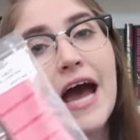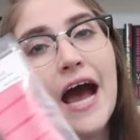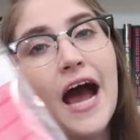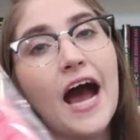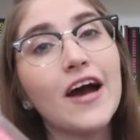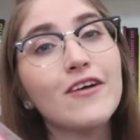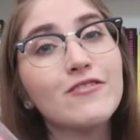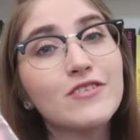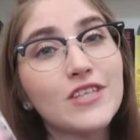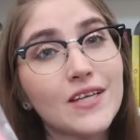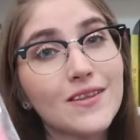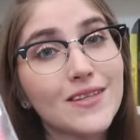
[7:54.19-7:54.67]

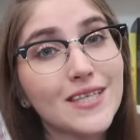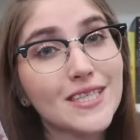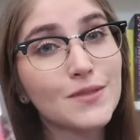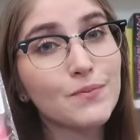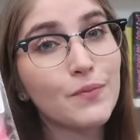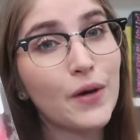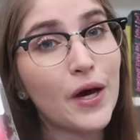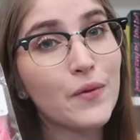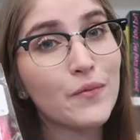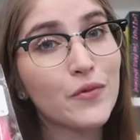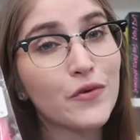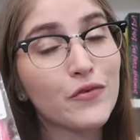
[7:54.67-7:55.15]
I've done this
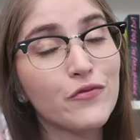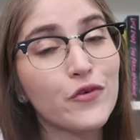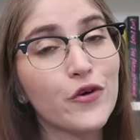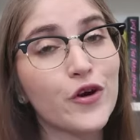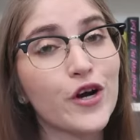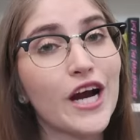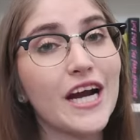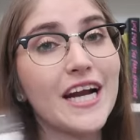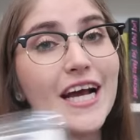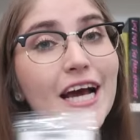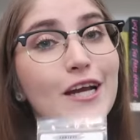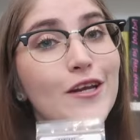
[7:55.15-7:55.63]
blend
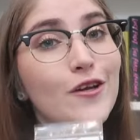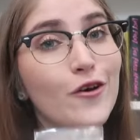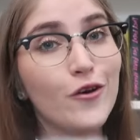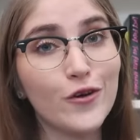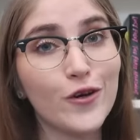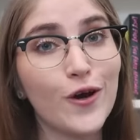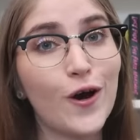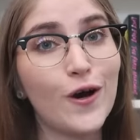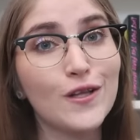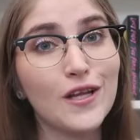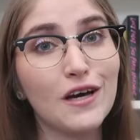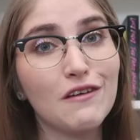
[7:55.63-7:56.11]
before and I know
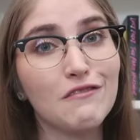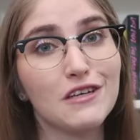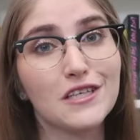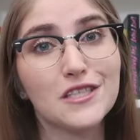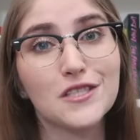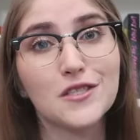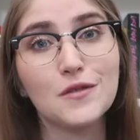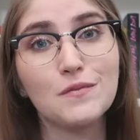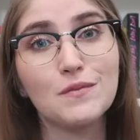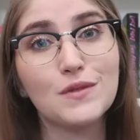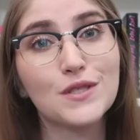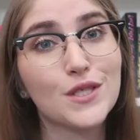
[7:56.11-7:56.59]
y'all love
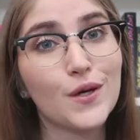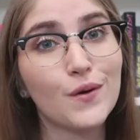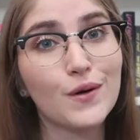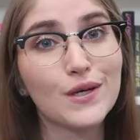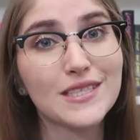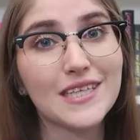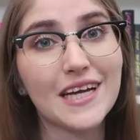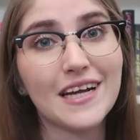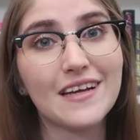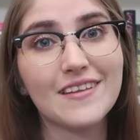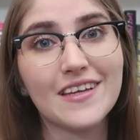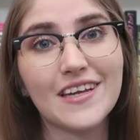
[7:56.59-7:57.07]
it, so I'm so
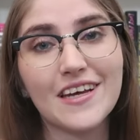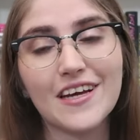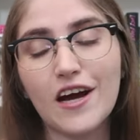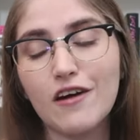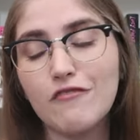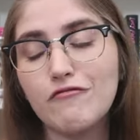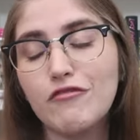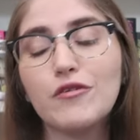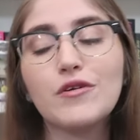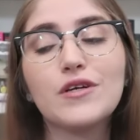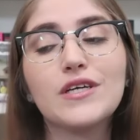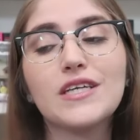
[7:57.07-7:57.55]
excited that it
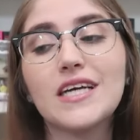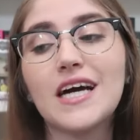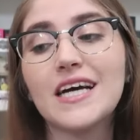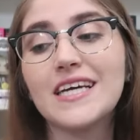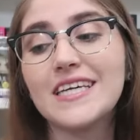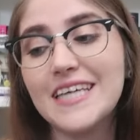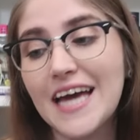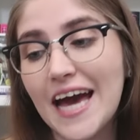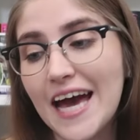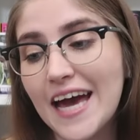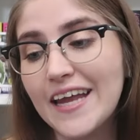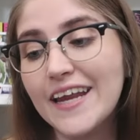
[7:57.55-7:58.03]
got voted
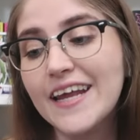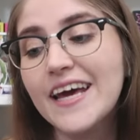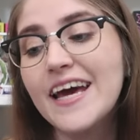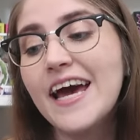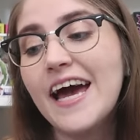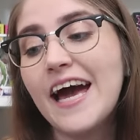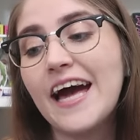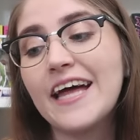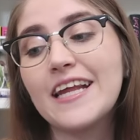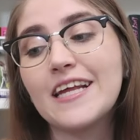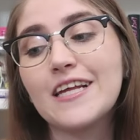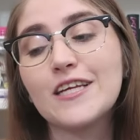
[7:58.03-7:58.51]
again.
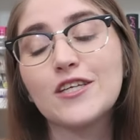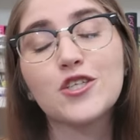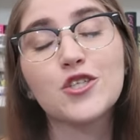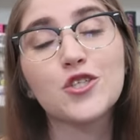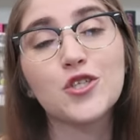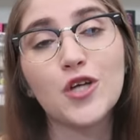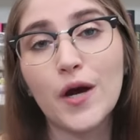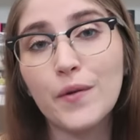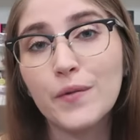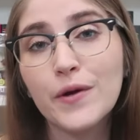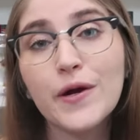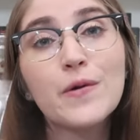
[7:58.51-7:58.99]
And it is
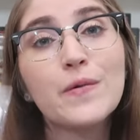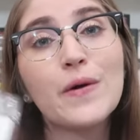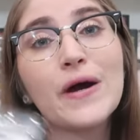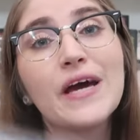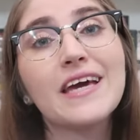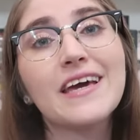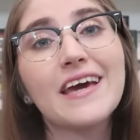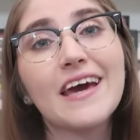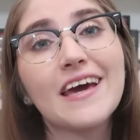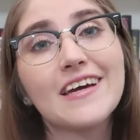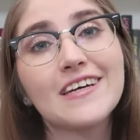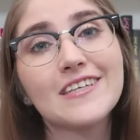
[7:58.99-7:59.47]
strawberry
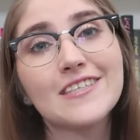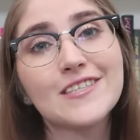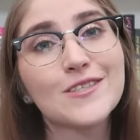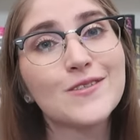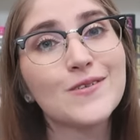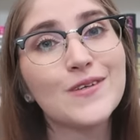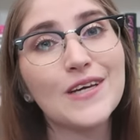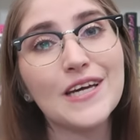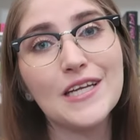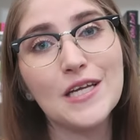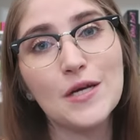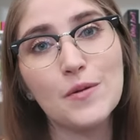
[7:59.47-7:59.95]
white cake and
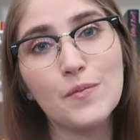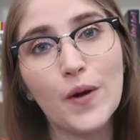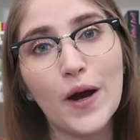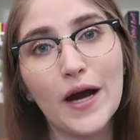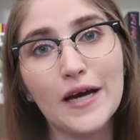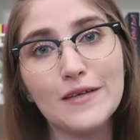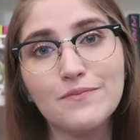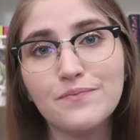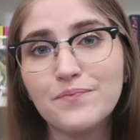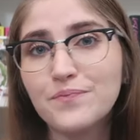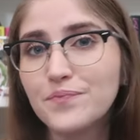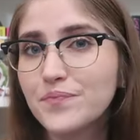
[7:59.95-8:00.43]
zucchini
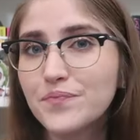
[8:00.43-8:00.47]
bread.